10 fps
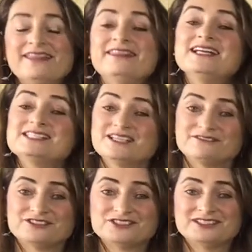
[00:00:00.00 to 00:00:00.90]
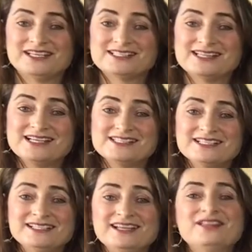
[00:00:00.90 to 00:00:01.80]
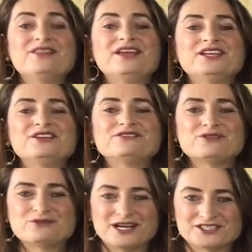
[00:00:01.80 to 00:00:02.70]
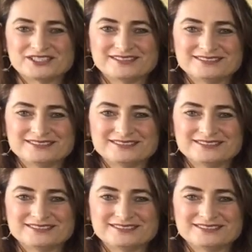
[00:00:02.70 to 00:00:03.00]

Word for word: That's it for today's lesson. Thank you for watching.